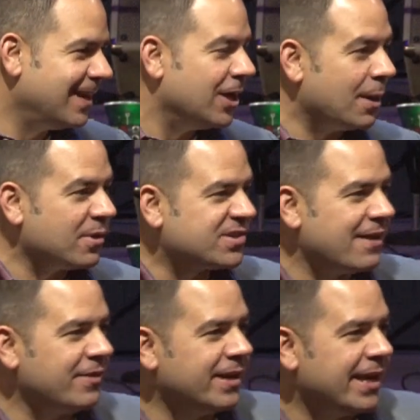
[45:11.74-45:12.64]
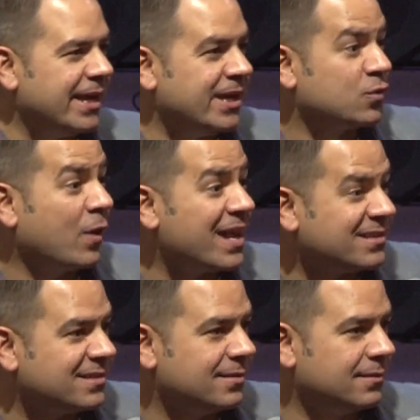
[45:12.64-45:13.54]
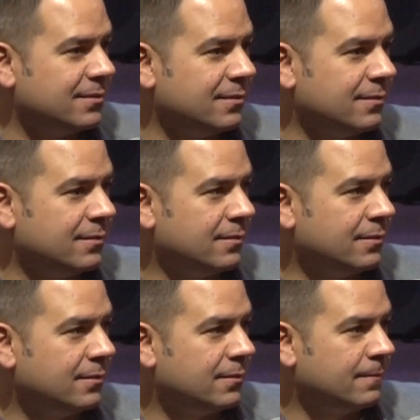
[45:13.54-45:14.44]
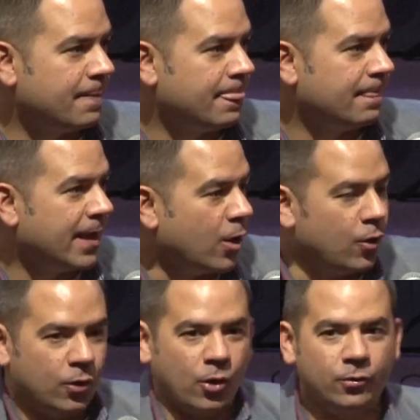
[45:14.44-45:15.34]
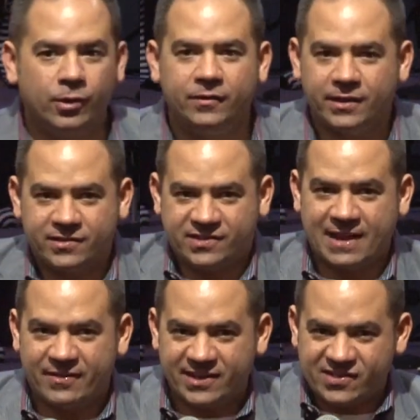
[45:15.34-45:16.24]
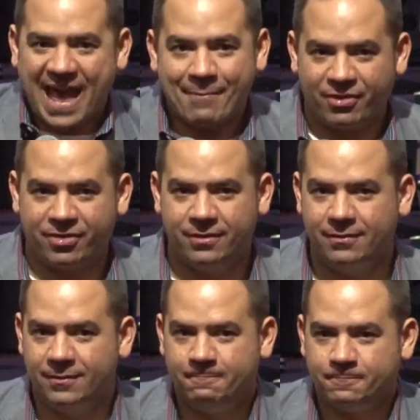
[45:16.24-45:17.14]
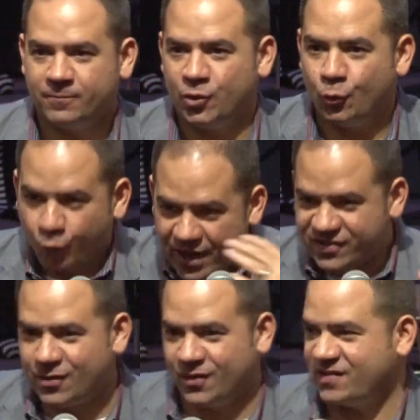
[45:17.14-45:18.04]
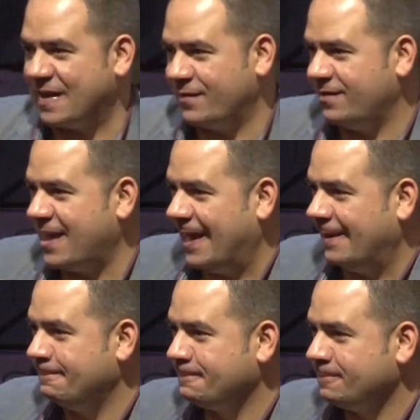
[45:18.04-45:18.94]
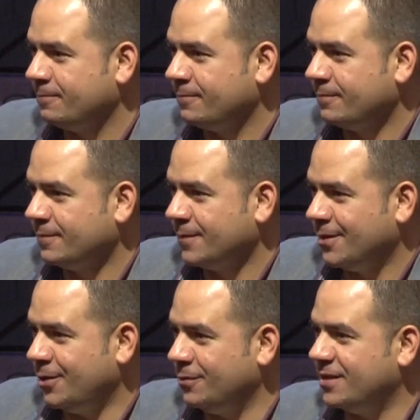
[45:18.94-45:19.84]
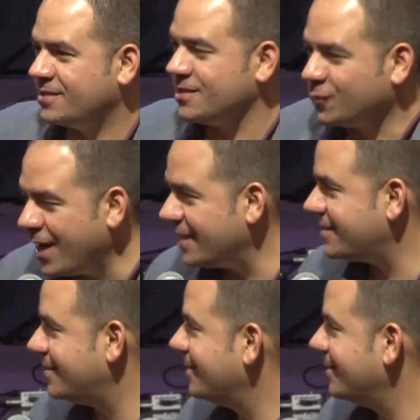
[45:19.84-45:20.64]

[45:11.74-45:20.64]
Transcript: Number seven is rest. On, on, on the, seven is Sabbath. You rest on the seventh day. You, this is rest.